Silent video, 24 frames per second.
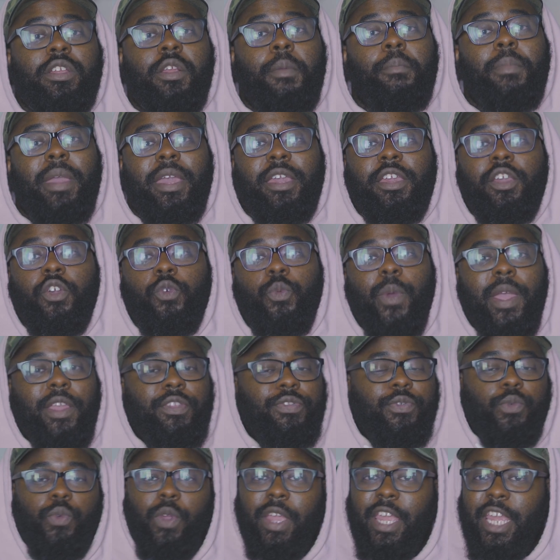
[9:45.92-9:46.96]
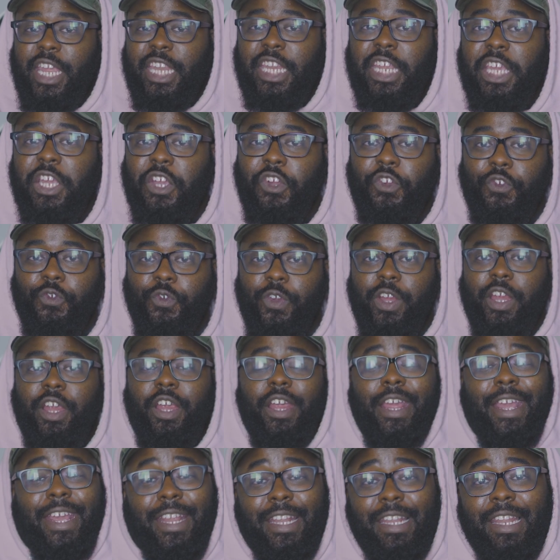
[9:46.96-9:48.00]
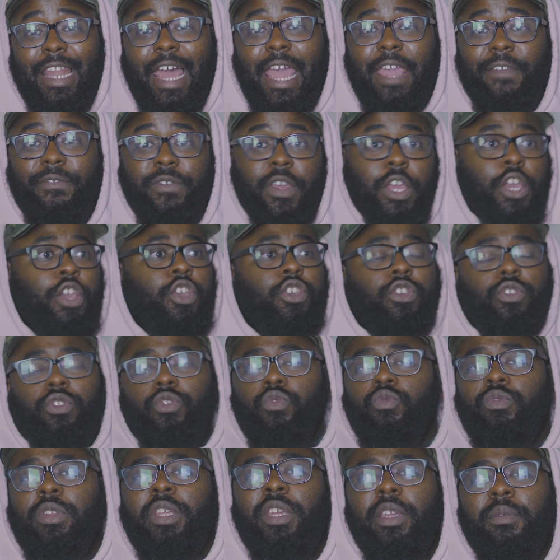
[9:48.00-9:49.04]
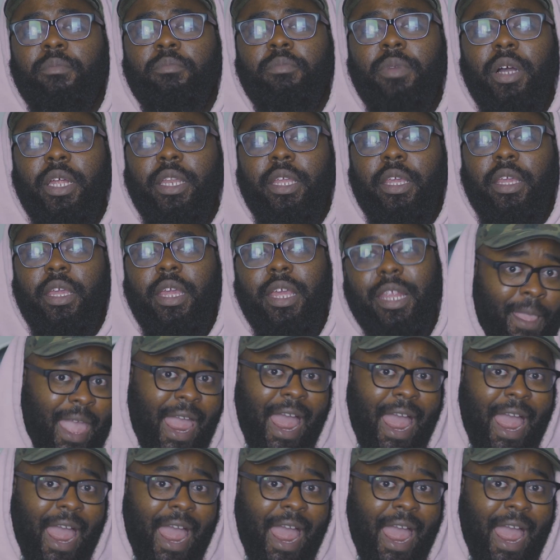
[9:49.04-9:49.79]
make your way through any career in life, you need money.